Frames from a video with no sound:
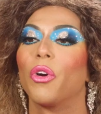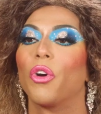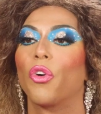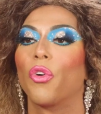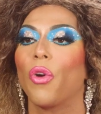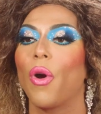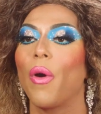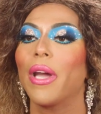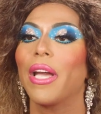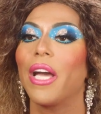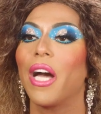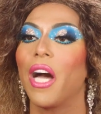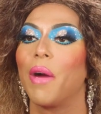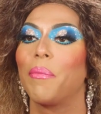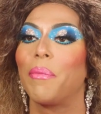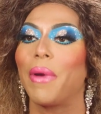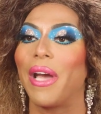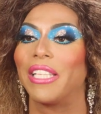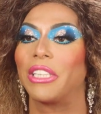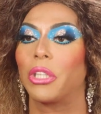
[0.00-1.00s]
Growing
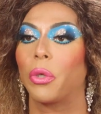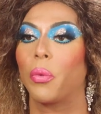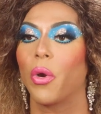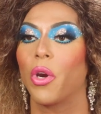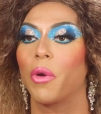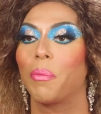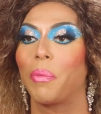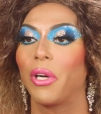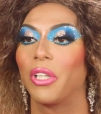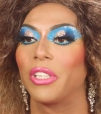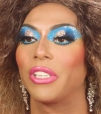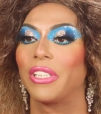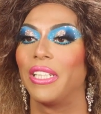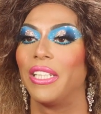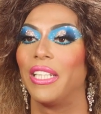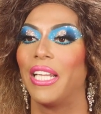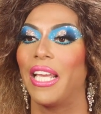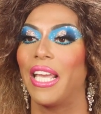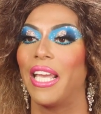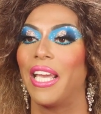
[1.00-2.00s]
up as a queer
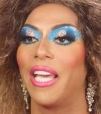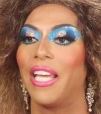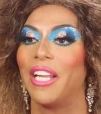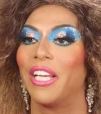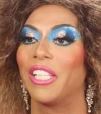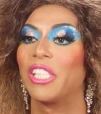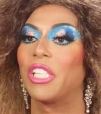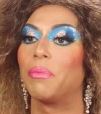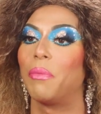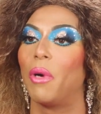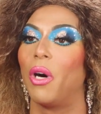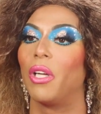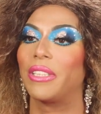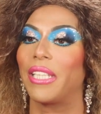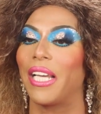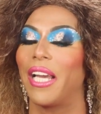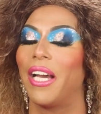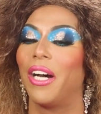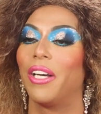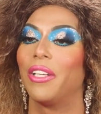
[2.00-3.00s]
person in a small
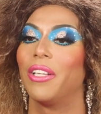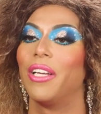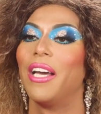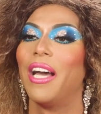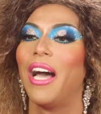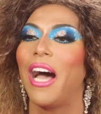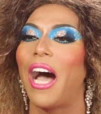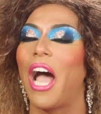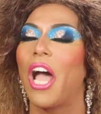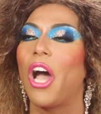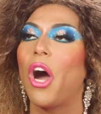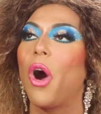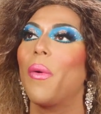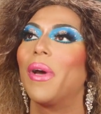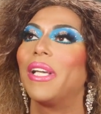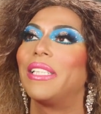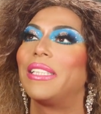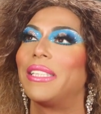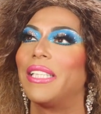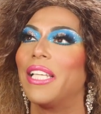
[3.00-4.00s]
town, I
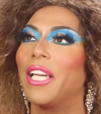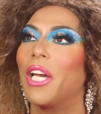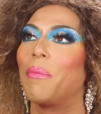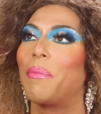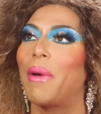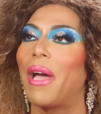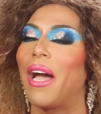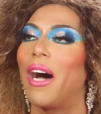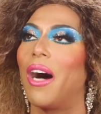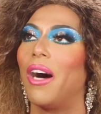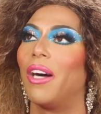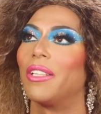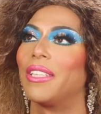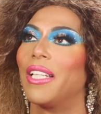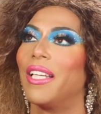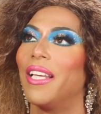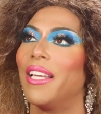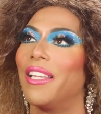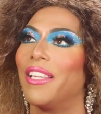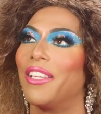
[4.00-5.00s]
always think about,
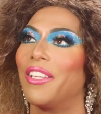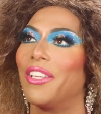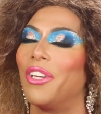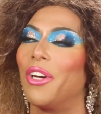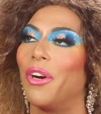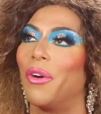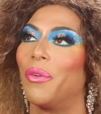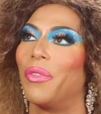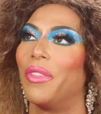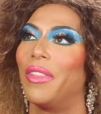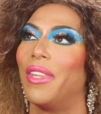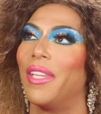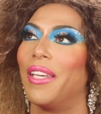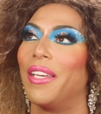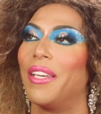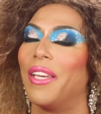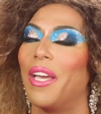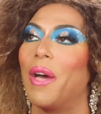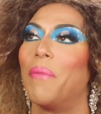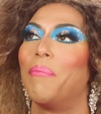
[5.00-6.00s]

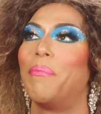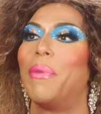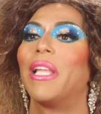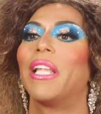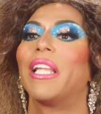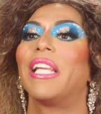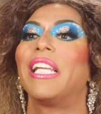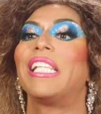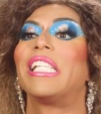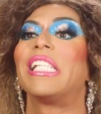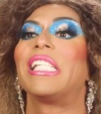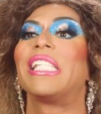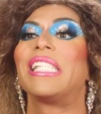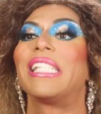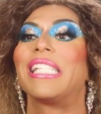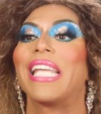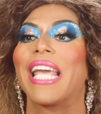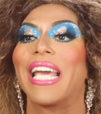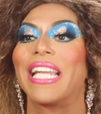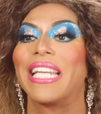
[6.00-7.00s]
the ability to
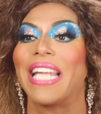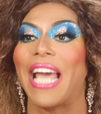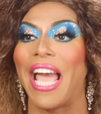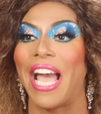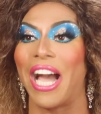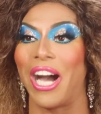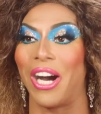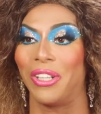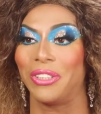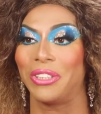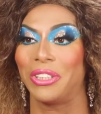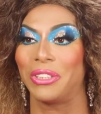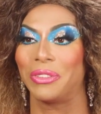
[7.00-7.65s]
stand out.